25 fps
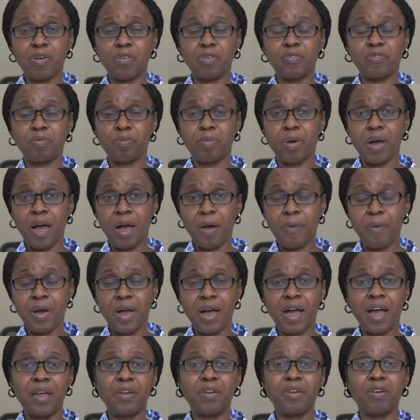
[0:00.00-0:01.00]
of
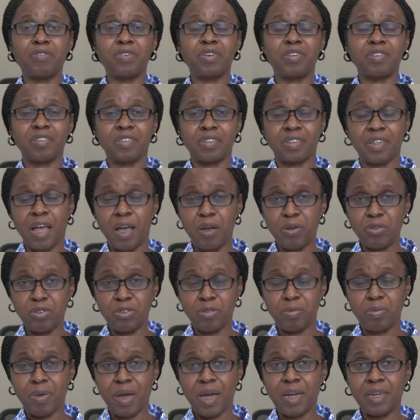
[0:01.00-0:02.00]
power, and of a
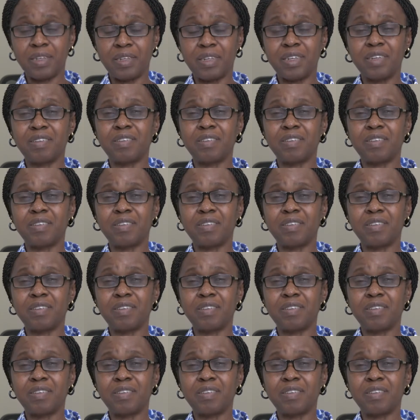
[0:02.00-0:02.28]
sound mind.